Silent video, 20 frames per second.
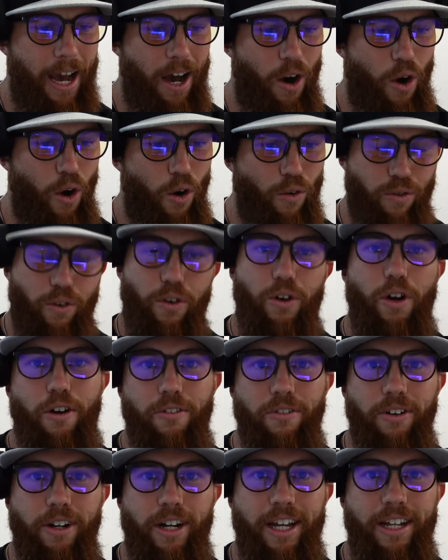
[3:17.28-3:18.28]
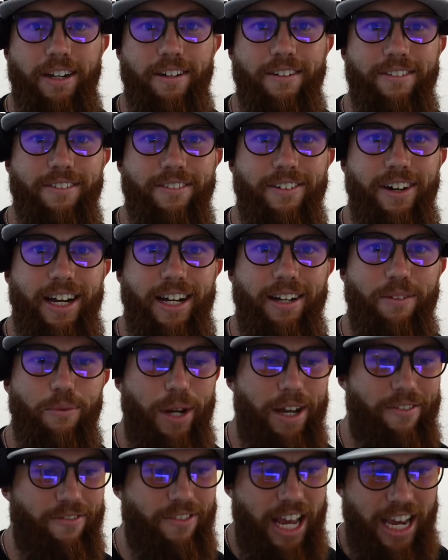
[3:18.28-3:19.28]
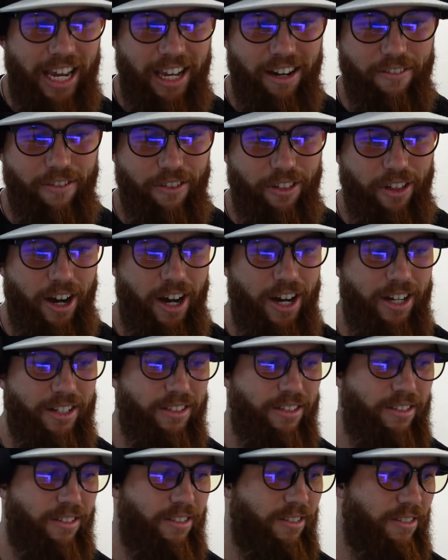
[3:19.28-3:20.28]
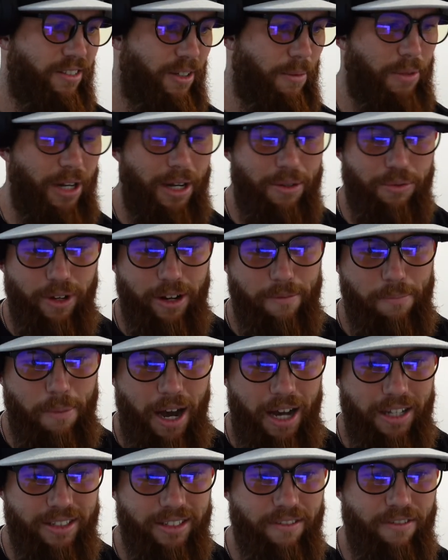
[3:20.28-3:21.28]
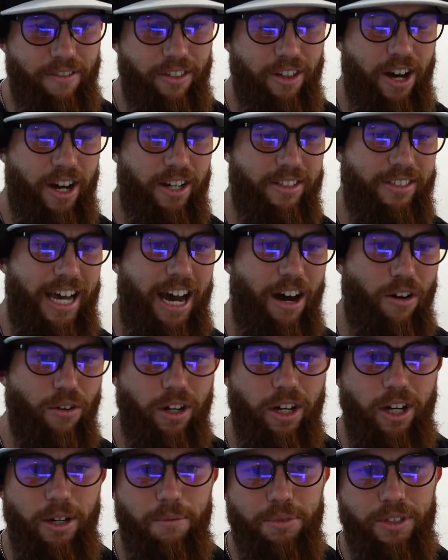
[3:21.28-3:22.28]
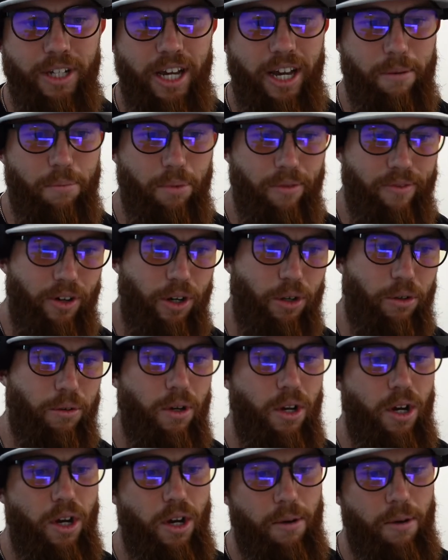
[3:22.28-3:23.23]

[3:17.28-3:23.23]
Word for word: over and over again right we have negative thoughts sometimes we have positive thoughts outcomes kind of provoke